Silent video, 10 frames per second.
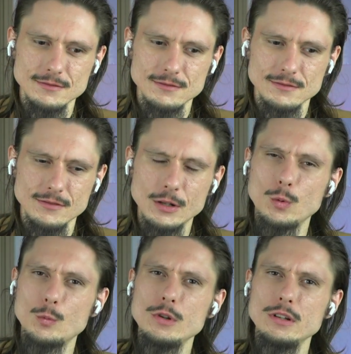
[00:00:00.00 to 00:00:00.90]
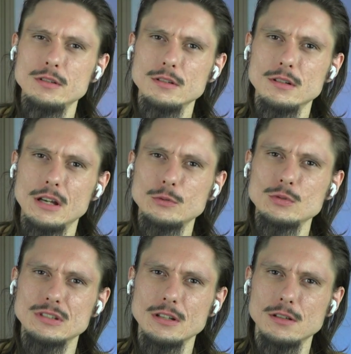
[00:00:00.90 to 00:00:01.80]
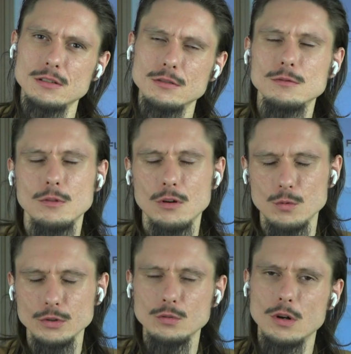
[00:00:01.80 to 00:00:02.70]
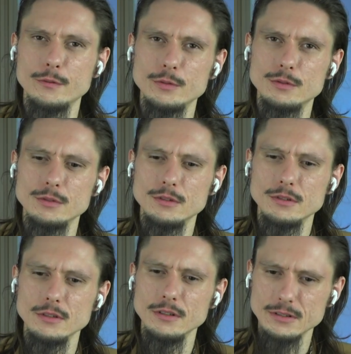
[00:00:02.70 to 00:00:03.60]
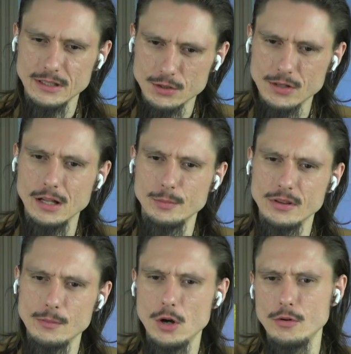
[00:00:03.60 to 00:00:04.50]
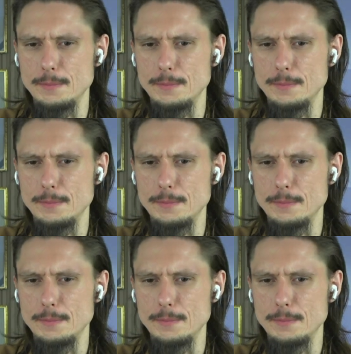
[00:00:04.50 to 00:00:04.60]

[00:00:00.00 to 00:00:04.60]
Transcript: that what we have to sell or want to offer is actually helping them. All right.